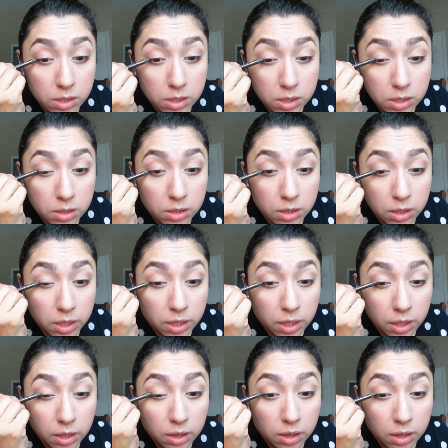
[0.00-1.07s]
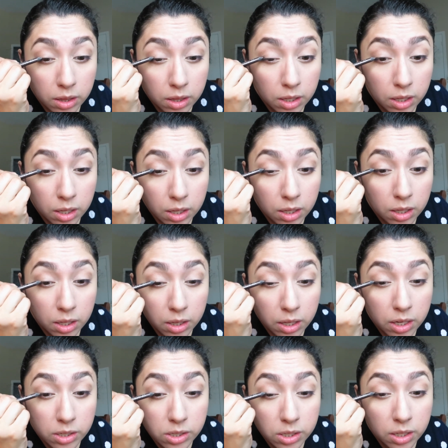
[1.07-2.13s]
just to thicken the
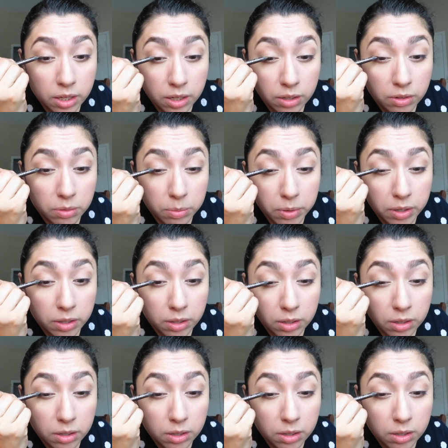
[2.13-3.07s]
lash line a little bit.